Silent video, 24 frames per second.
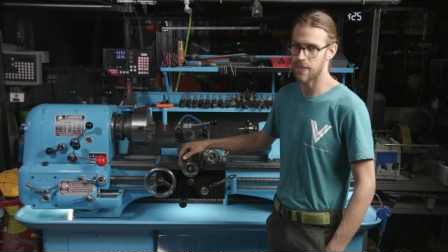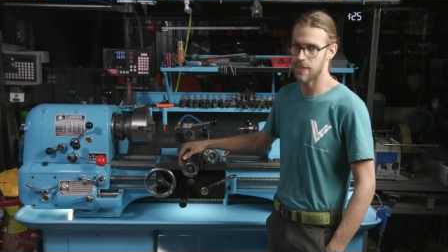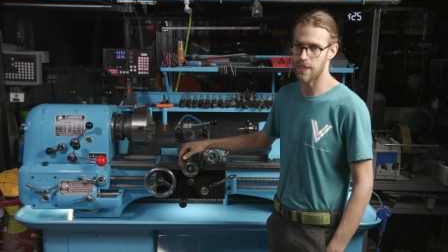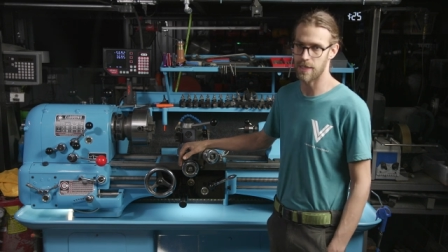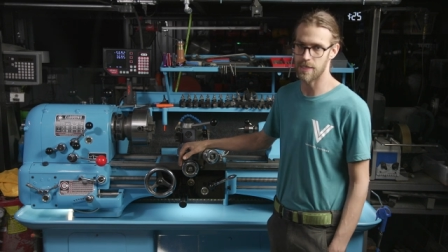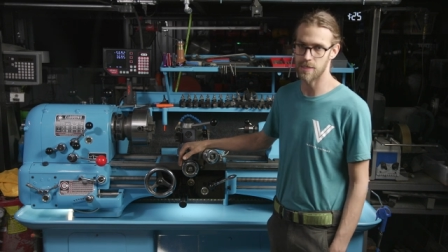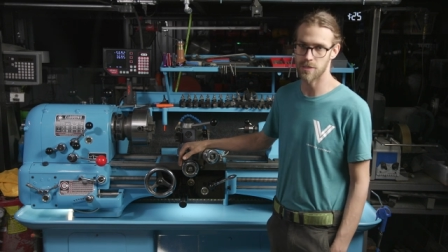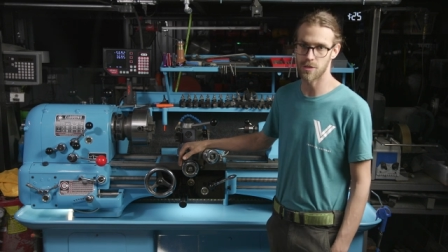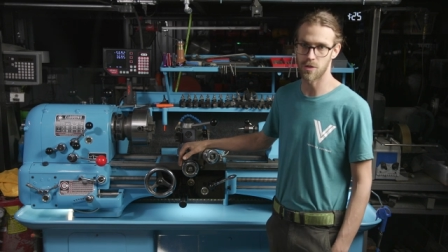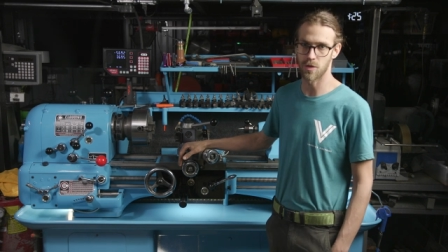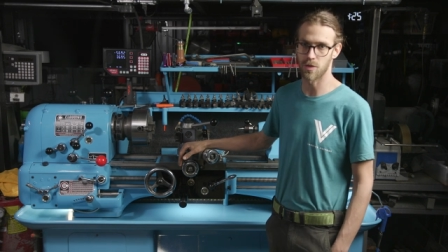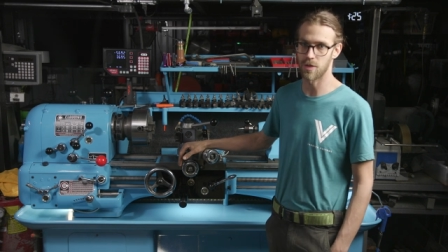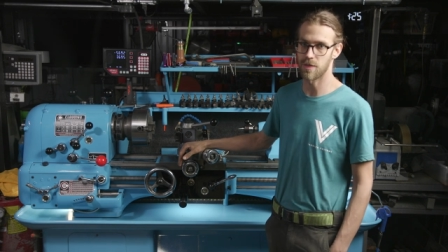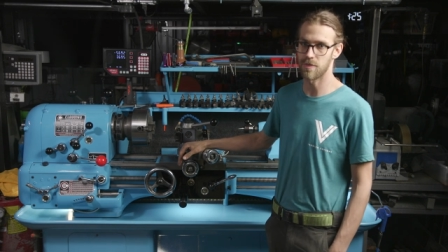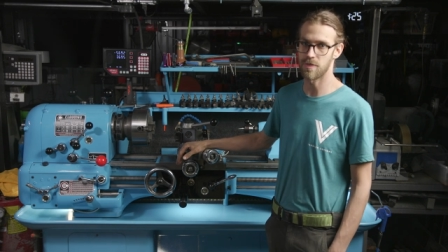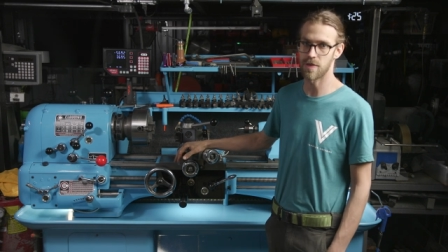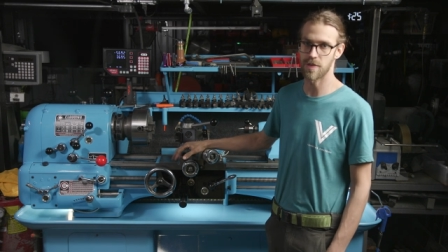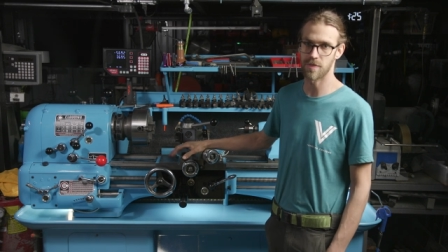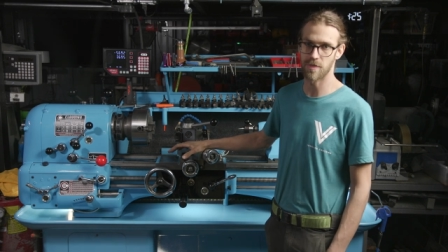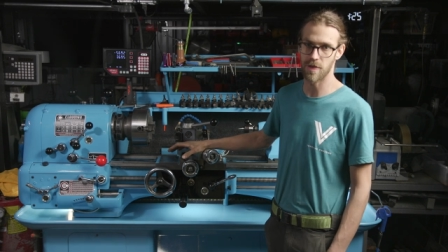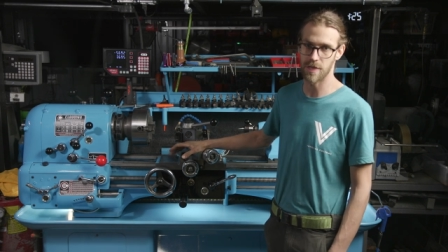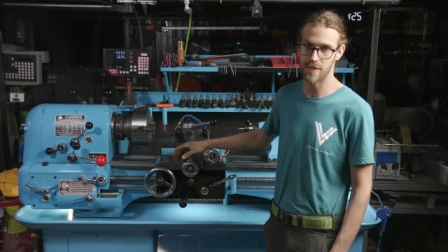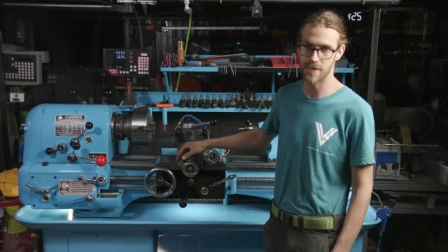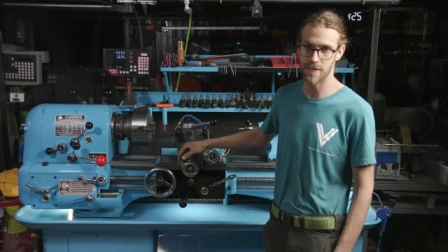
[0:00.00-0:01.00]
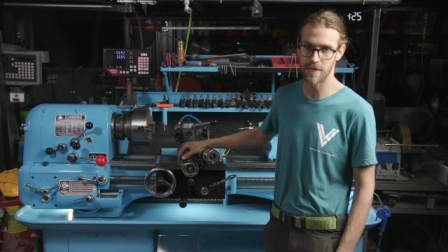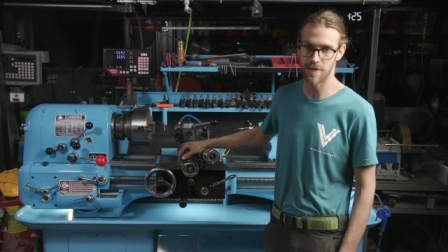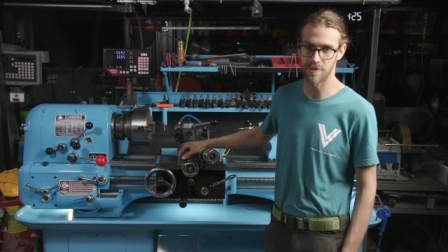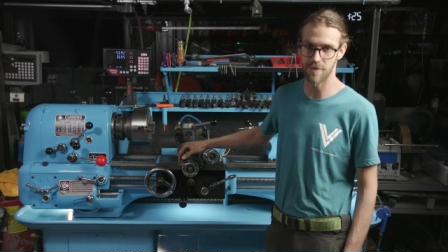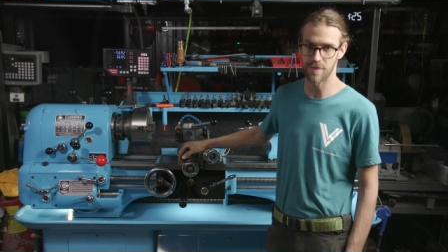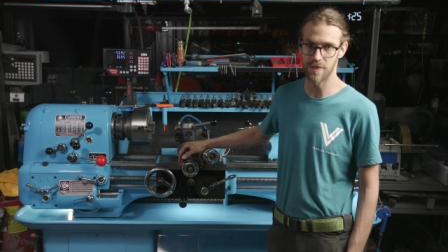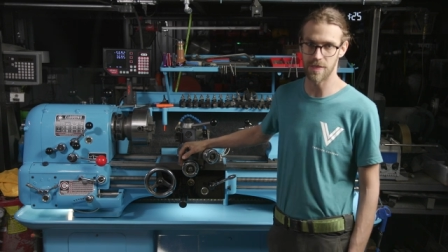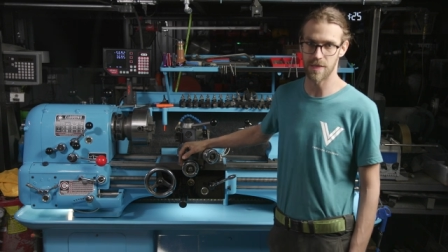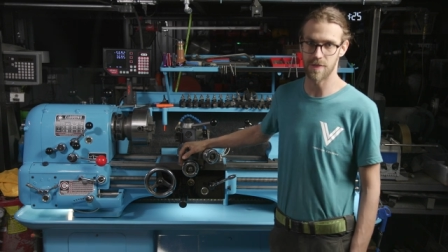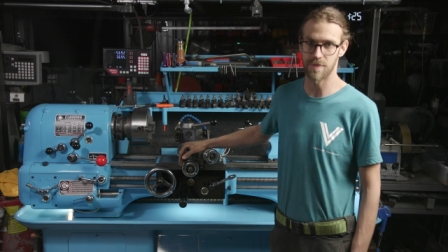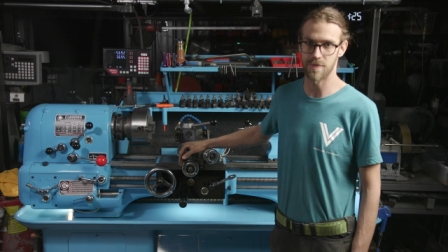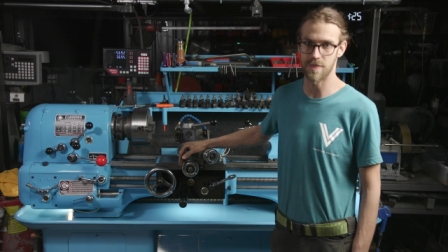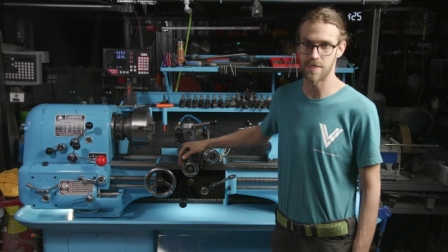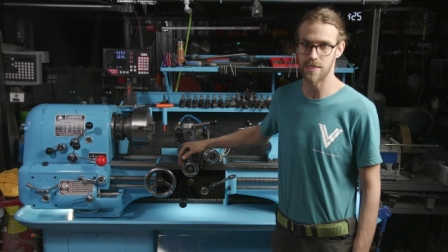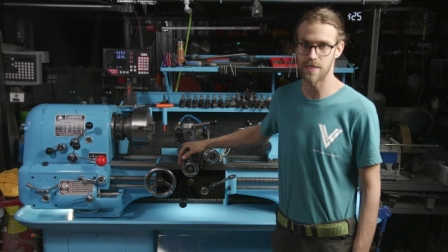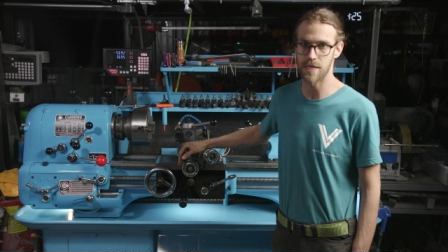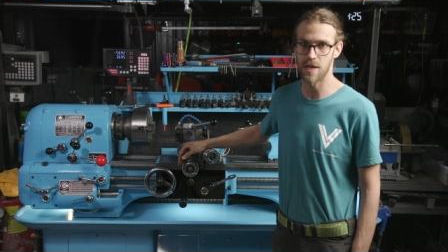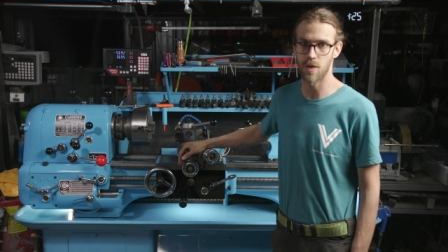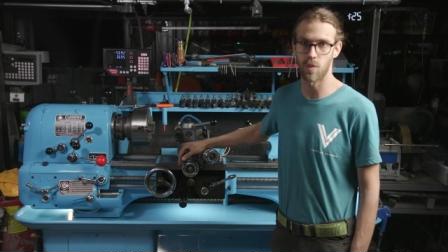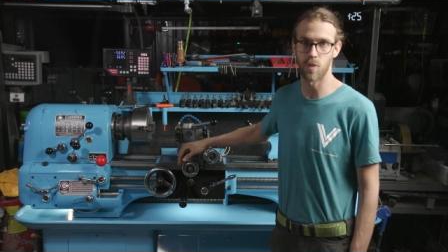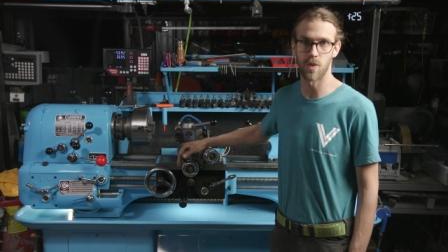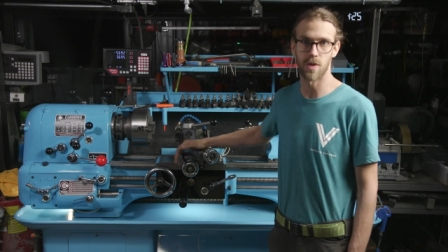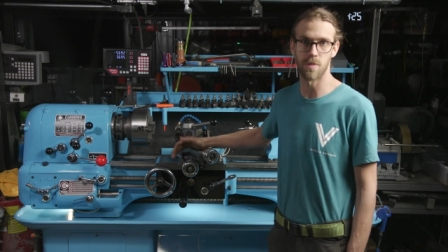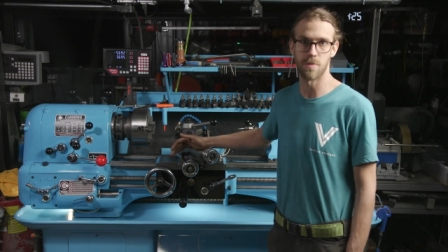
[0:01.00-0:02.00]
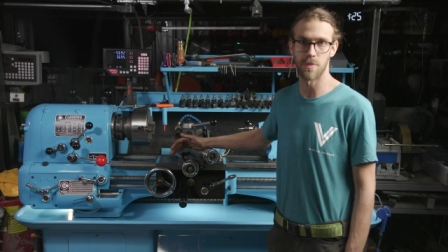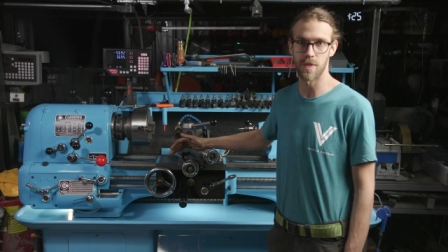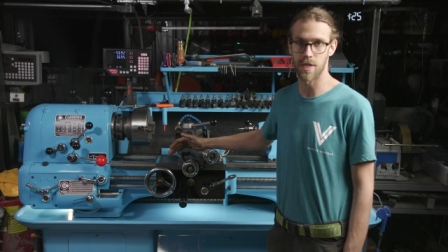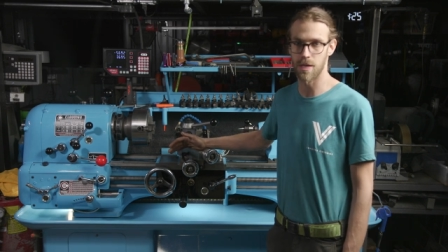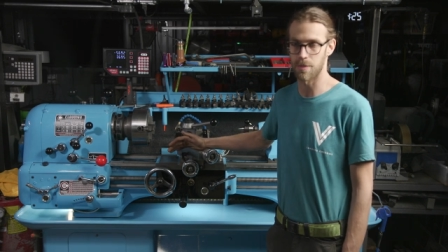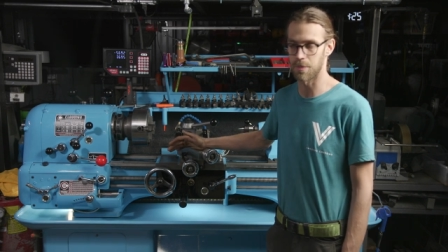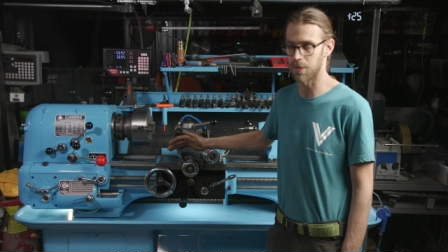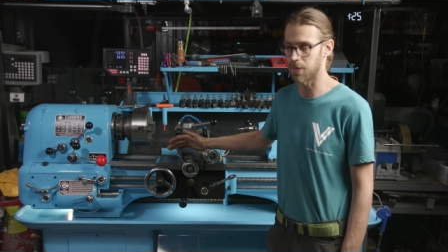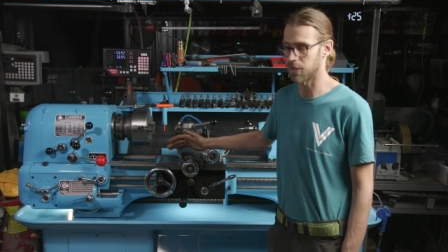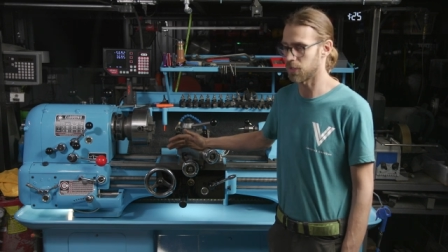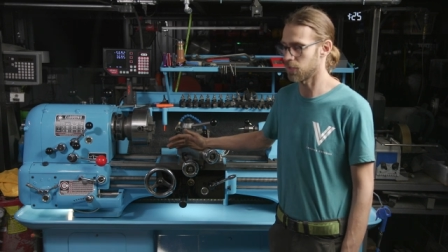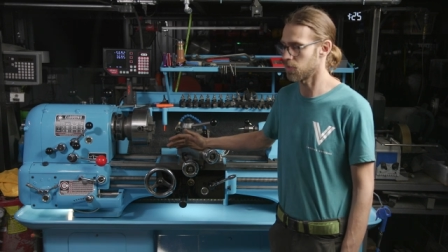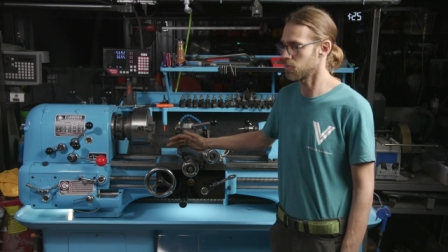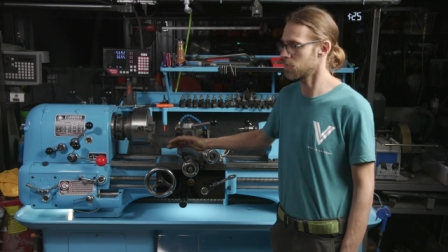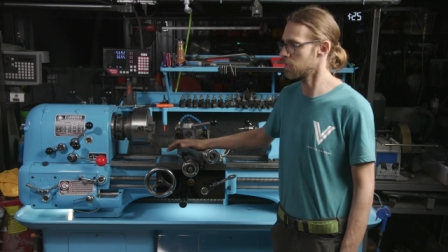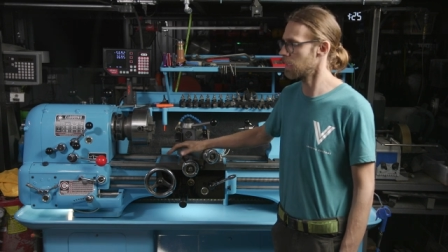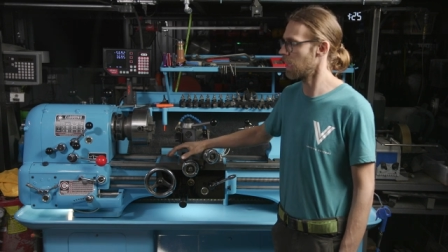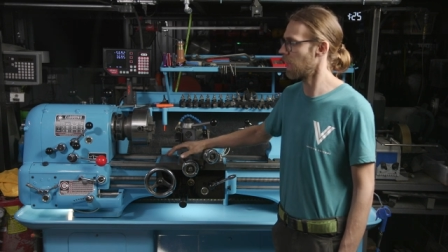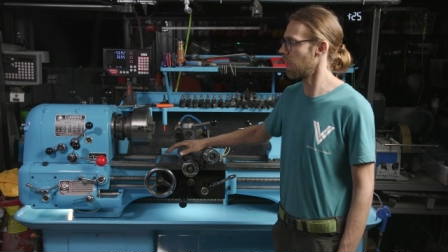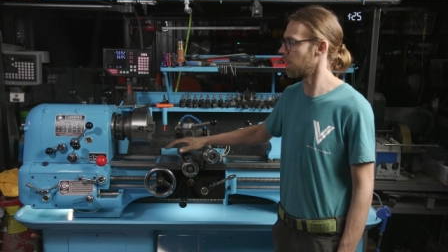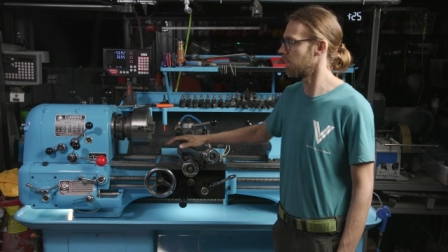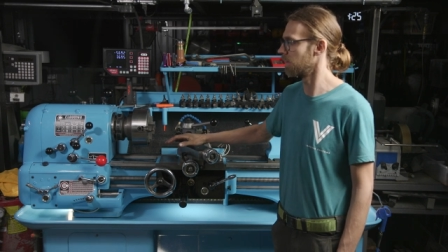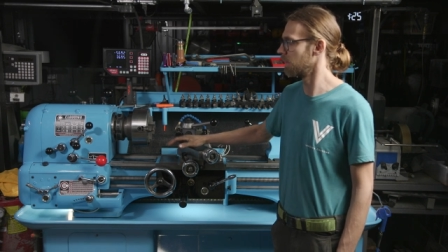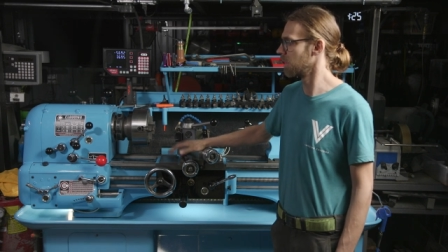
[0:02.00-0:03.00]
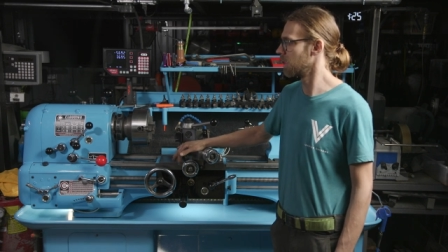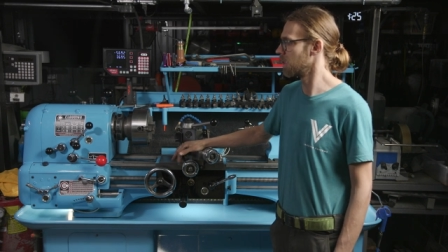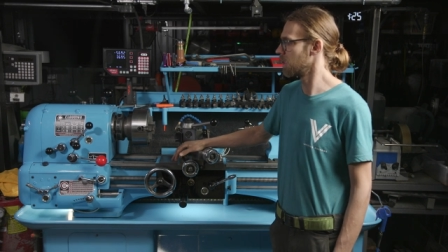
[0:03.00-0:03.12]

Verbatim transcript: And so even if I did a VFD, I wouldn't be able to use that.